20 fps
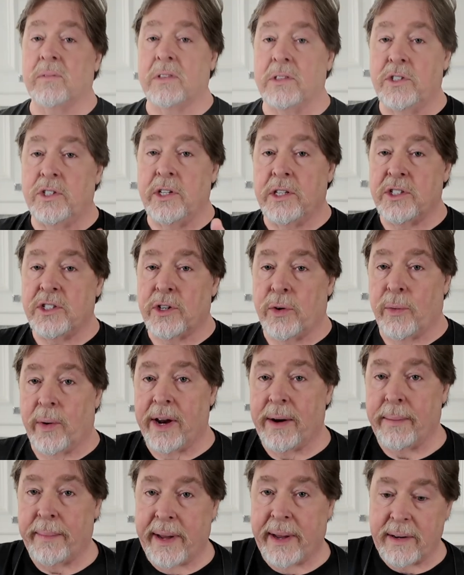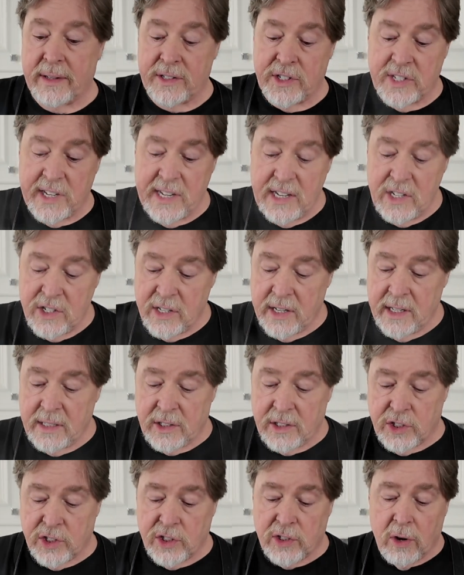Just the right amount of seasoning, the
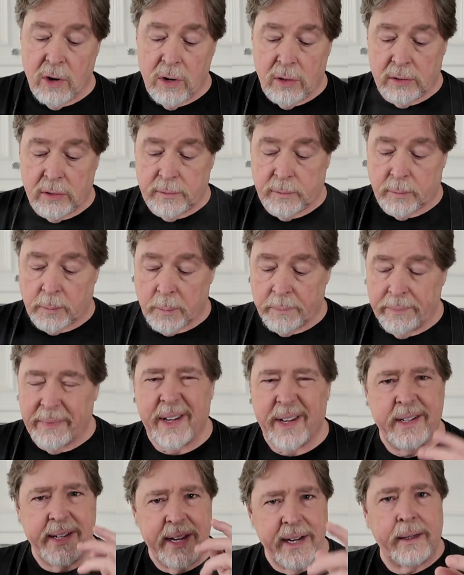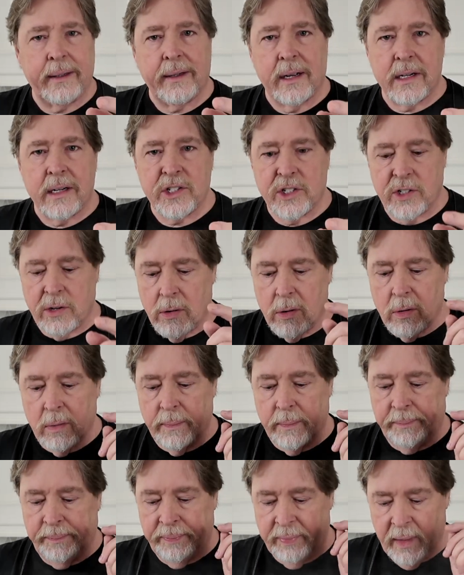salt. You need a lot of salt
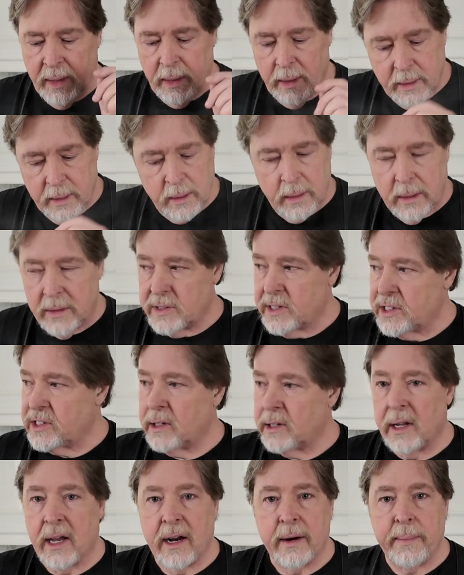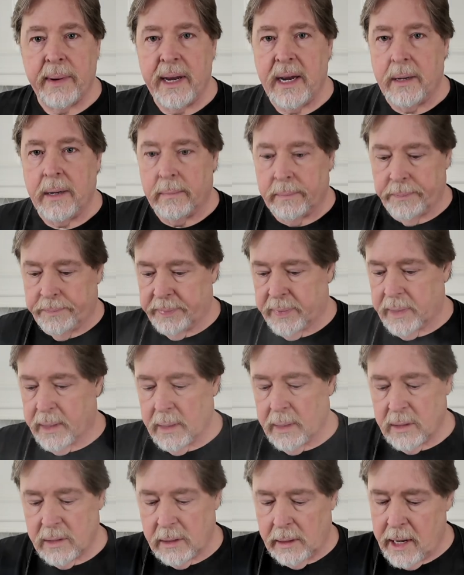because that's a lot of meat.
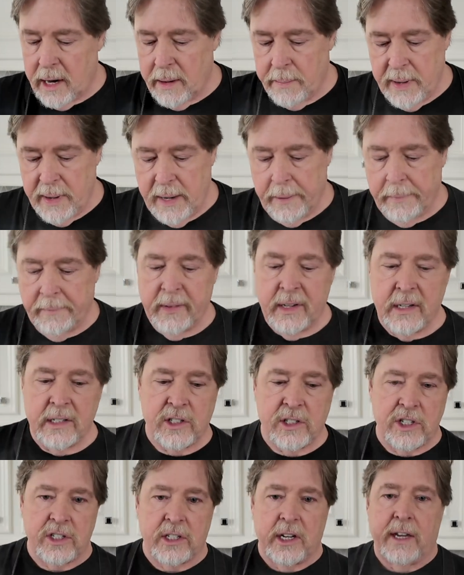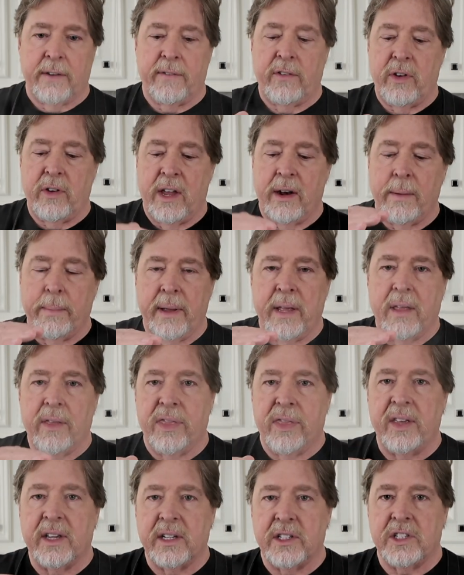A lot of meat. Just like if you had a big
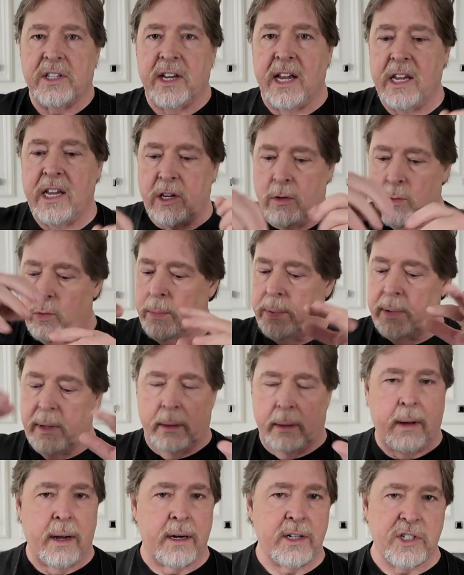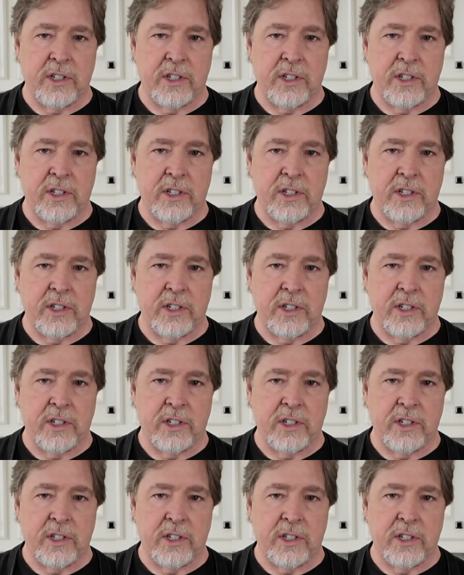thick steak, you want to put a lot of